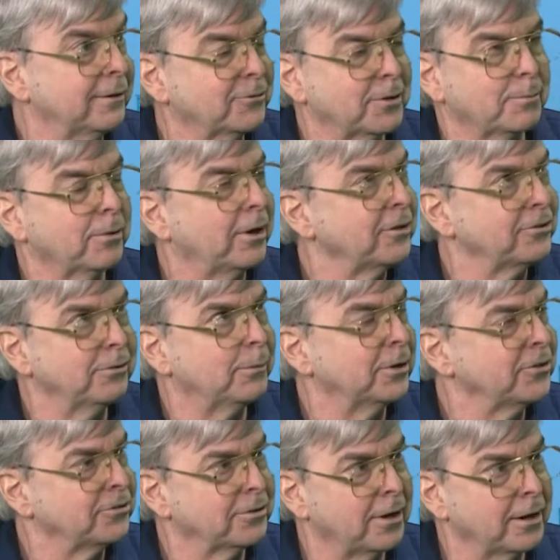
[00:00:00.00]
I'm surprised
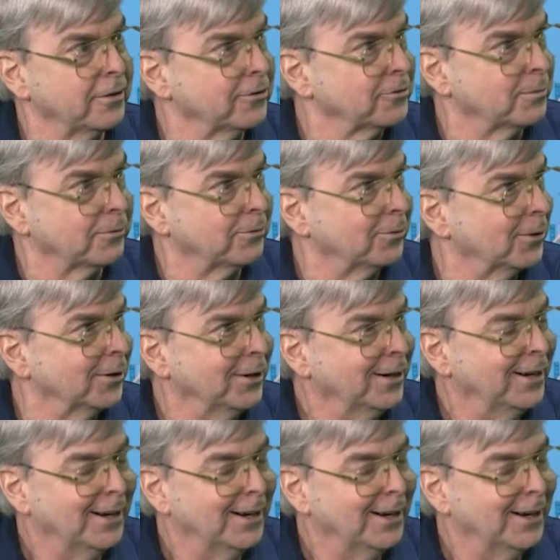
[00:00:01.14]
nobody's thought of this before,